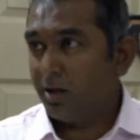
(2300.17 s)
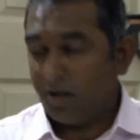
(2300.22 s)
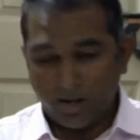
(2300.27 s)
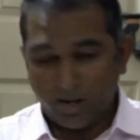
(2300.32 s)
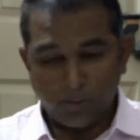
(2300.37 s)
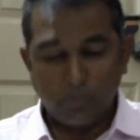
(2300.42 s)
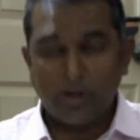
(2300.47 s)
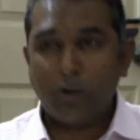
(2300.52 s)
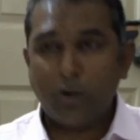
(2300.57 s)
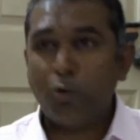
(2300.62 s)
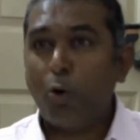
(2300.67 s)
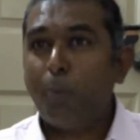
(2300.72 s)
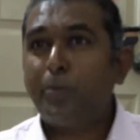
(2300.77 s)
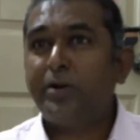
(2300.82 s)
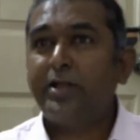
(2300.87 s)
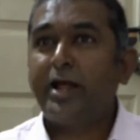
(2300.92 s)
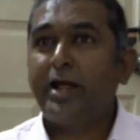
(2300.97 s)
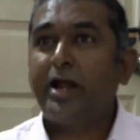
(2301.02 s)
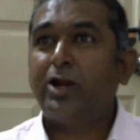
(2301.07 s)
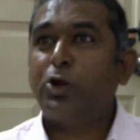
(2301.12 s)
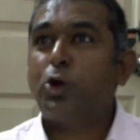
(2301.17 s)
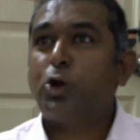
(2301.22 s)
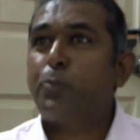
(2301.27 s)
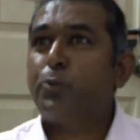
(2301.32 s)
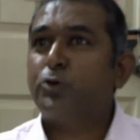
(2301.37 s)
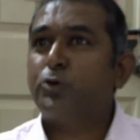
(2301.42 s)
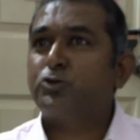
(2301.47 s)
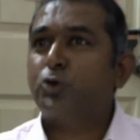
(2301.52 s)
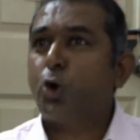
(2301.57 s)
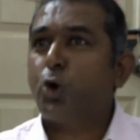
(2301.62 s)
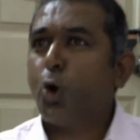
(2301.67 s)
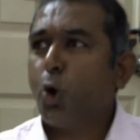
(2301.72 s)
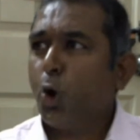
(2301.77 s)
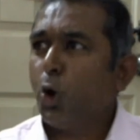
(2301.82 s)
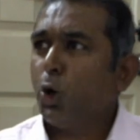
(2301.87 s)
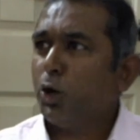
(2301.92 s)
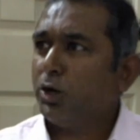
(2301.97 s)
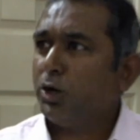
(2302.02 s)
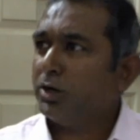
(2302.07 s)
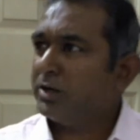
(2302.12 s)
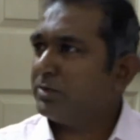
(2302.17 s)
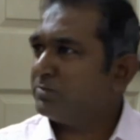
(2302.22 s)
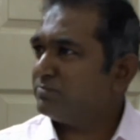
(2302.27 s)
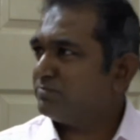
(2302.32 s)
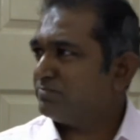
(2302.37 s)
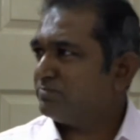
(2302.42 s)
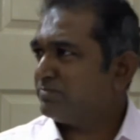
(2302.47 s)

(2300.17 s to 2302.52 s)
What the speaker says: and when I opened the envelope, it was all